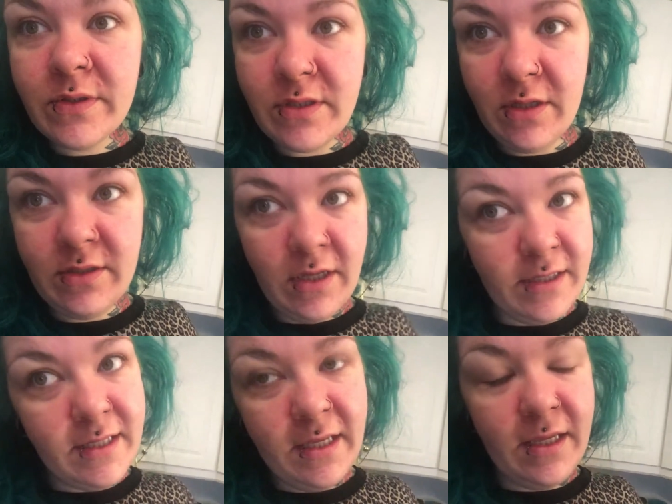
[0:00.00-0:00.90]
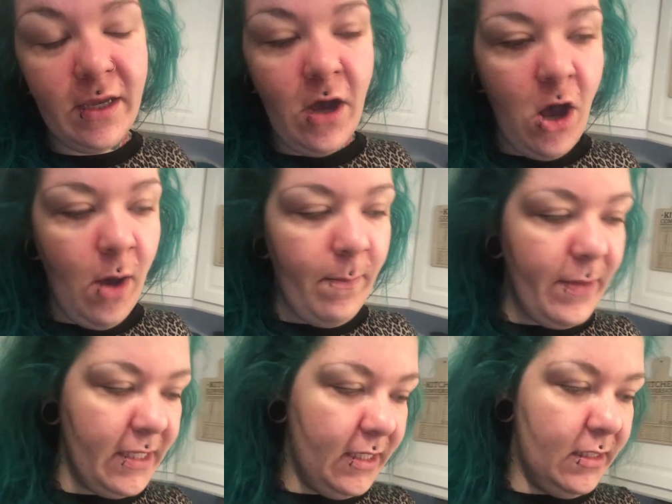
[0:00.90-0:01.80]
start tidying
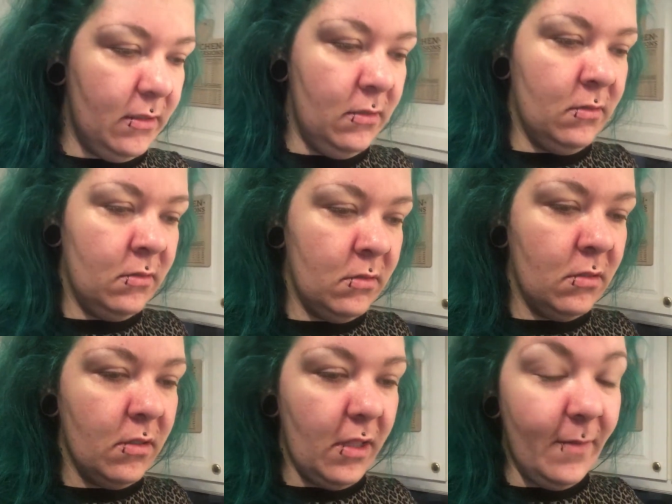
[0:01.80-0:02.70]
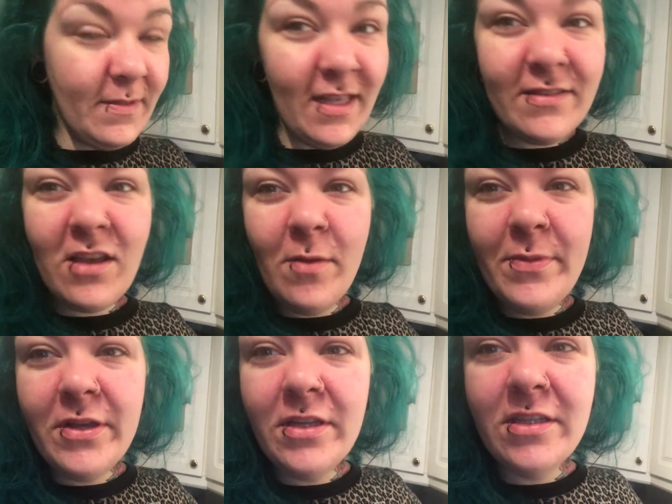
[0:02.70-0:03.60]
up in the upstairs
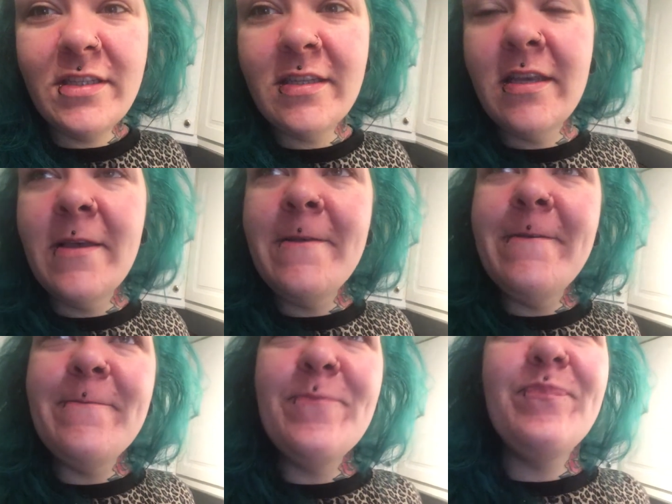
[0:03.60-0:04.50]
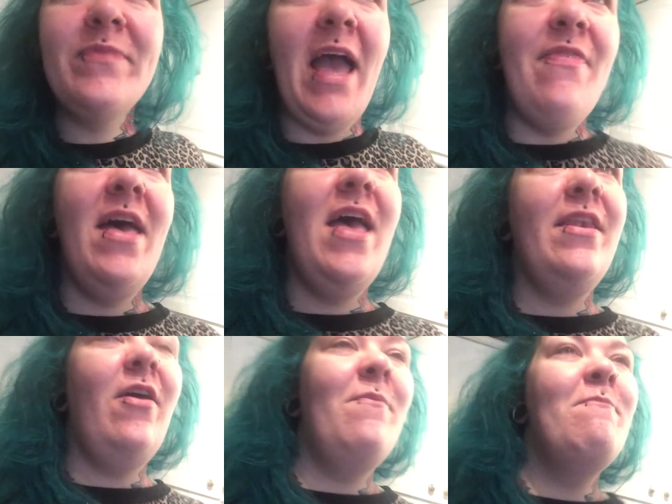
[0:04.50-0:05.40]
cupboard. And
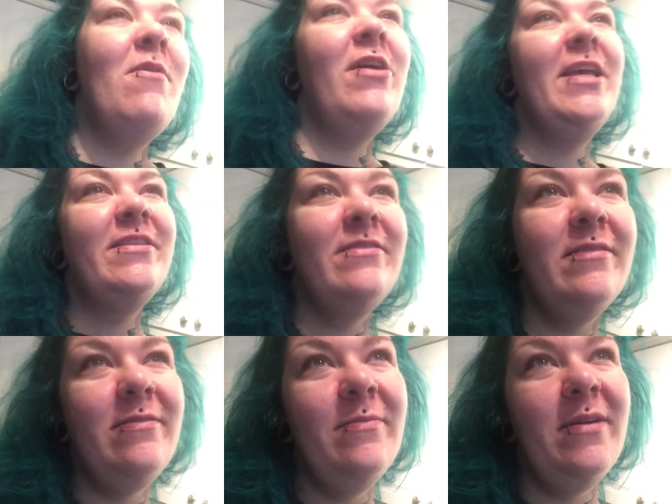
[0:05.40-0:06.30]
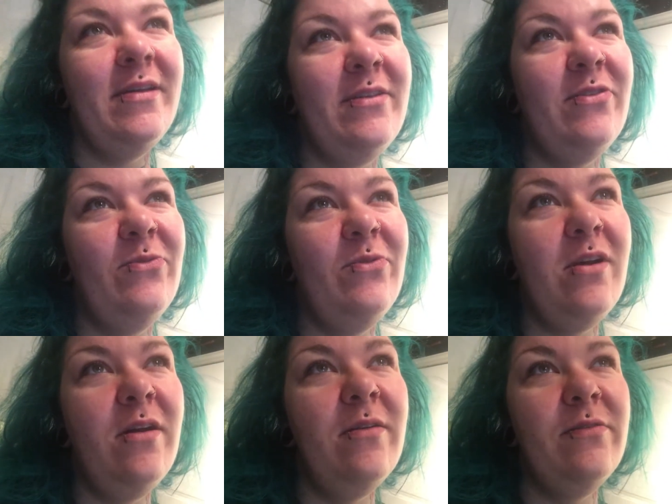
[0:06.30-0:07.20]
then I might do my tall,
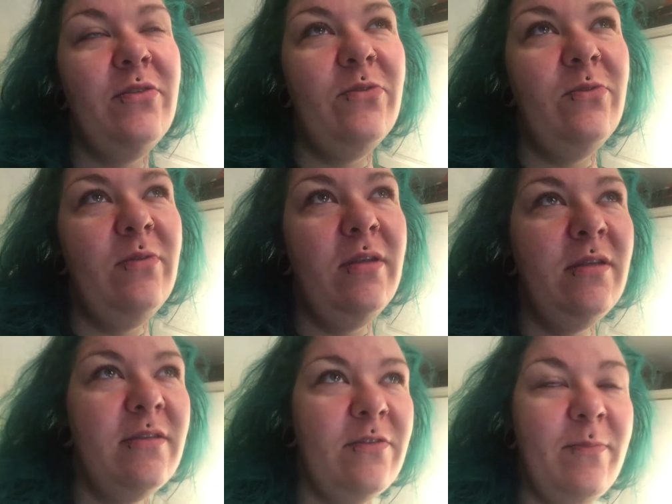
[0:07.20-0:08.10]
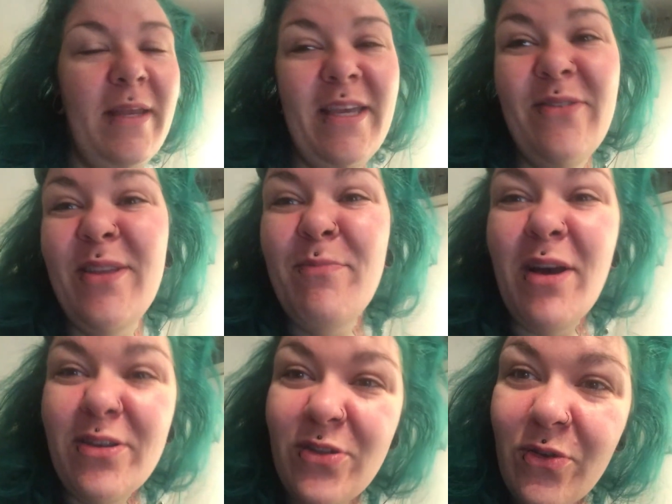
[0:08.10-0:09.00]
cut, uh, tall display unit,
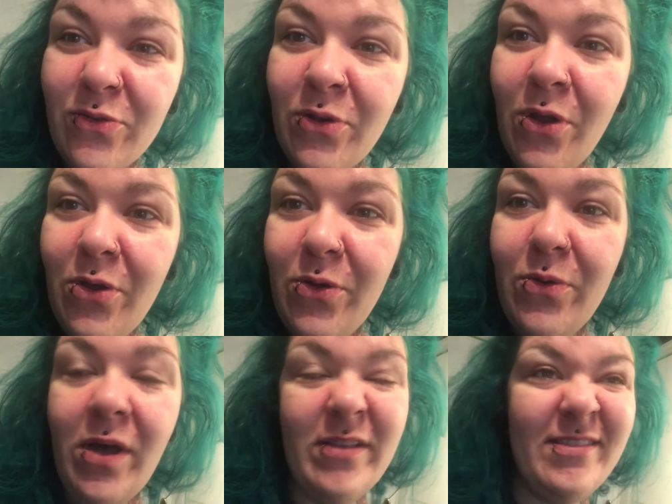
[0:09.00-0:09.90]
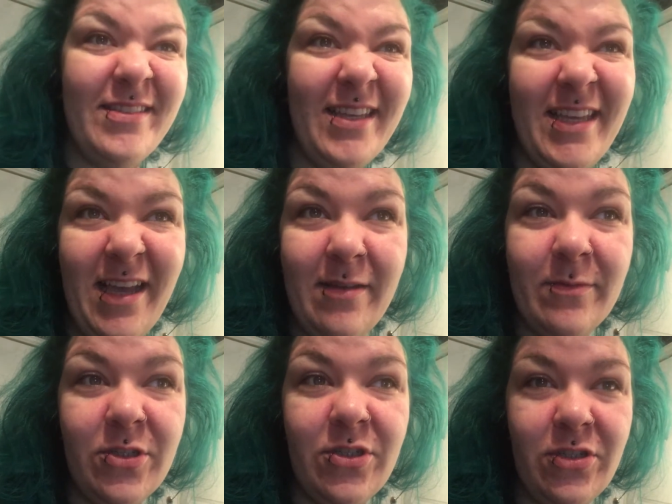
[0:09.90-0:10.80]
but I don't know. I'll see how
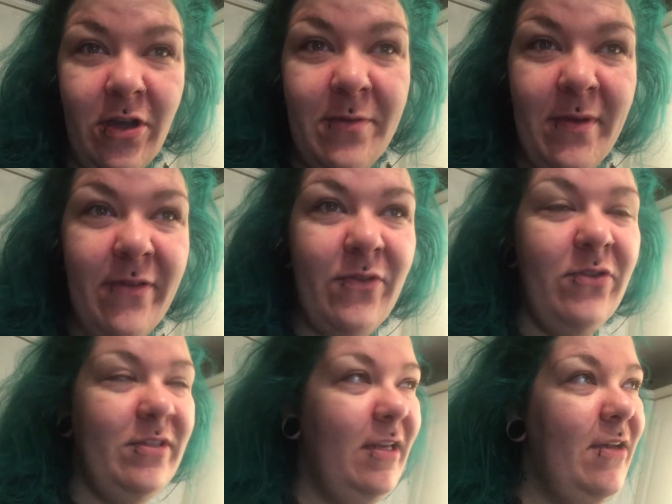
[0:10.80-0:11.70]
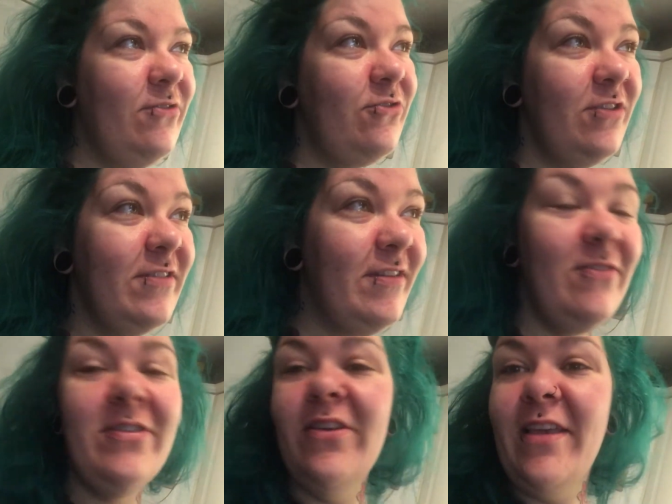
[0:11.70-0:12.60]
much time I've got and how stressed
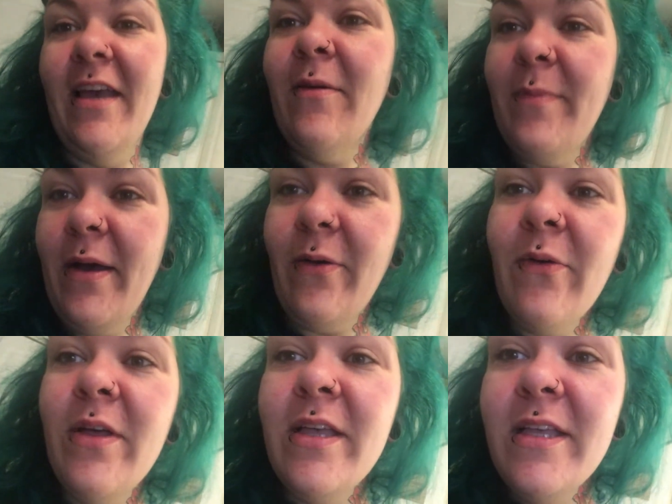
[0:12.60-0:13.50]
out I get about